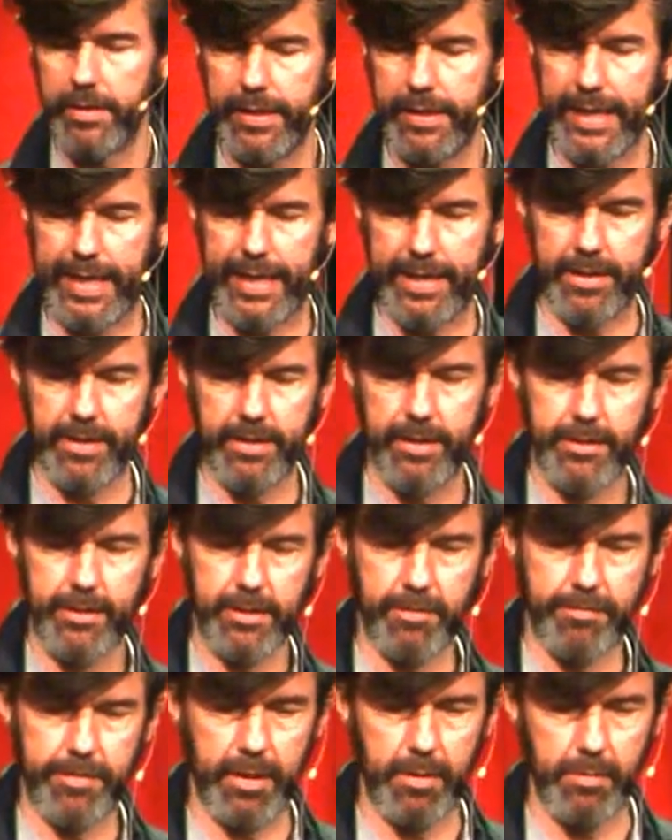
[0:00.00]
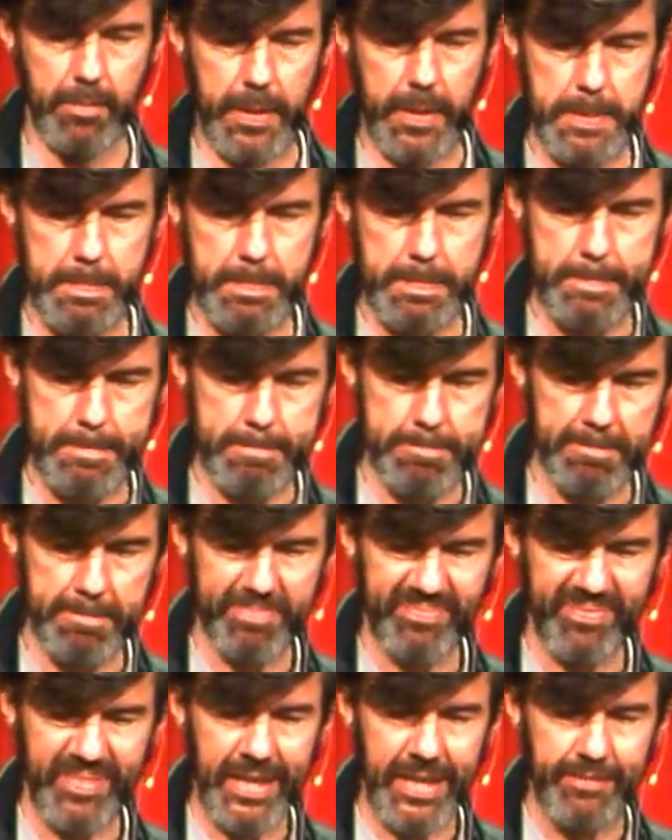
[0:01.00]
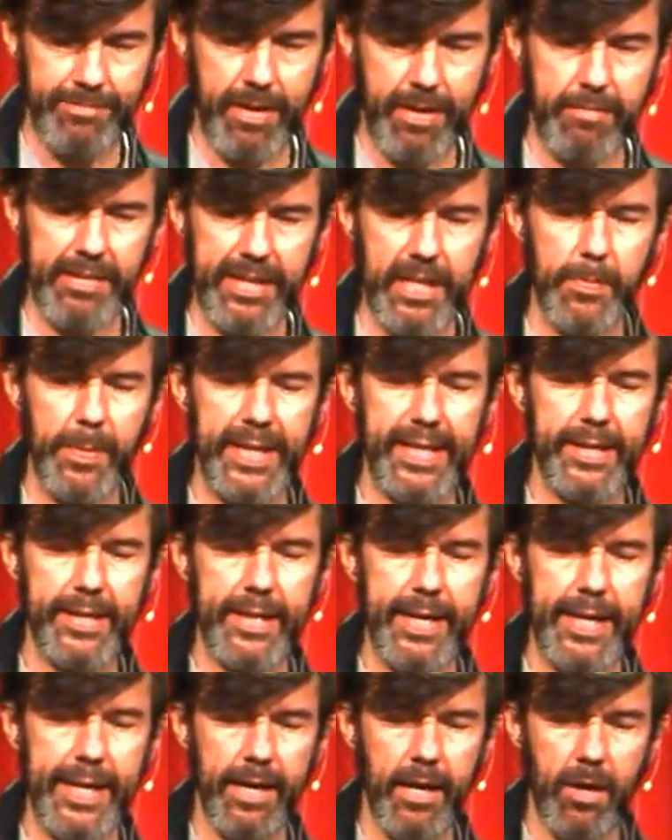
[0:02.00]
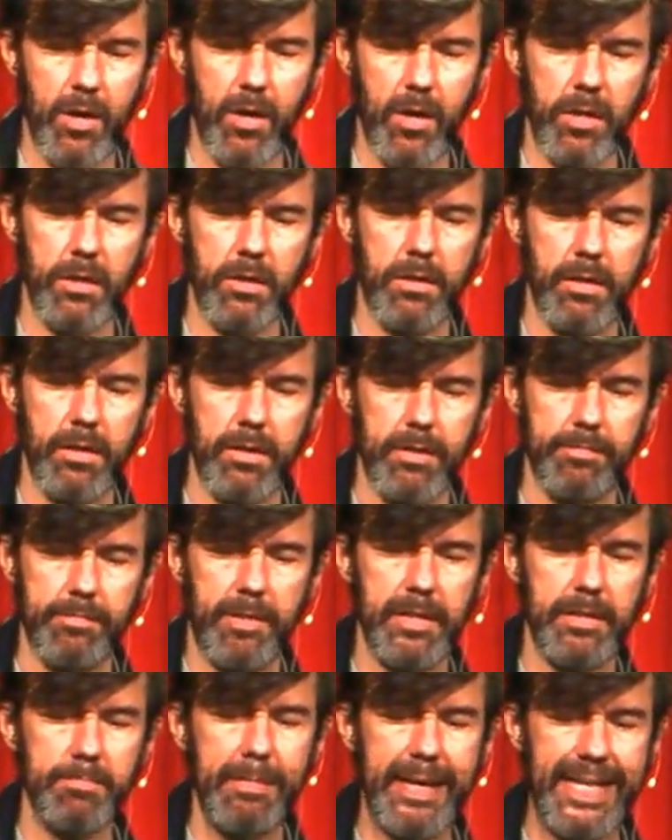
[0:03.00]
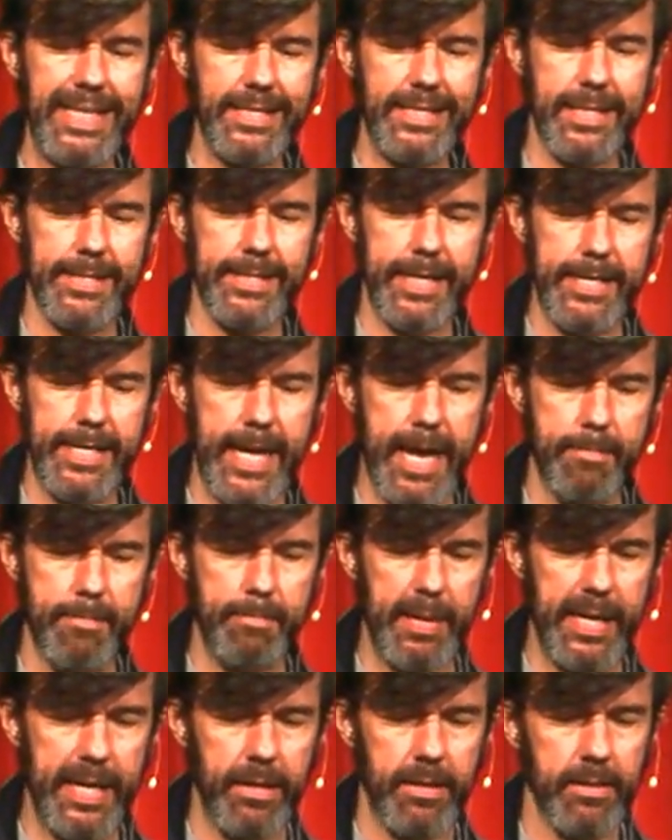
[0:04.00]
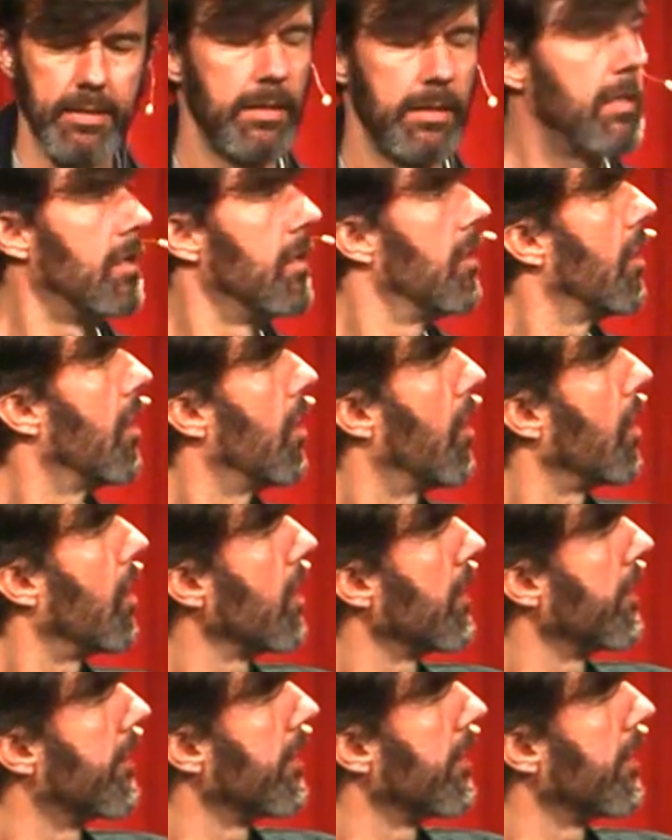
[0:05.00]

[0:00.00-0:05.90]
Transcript: in the film. Very quickly on what makes us unhappy, all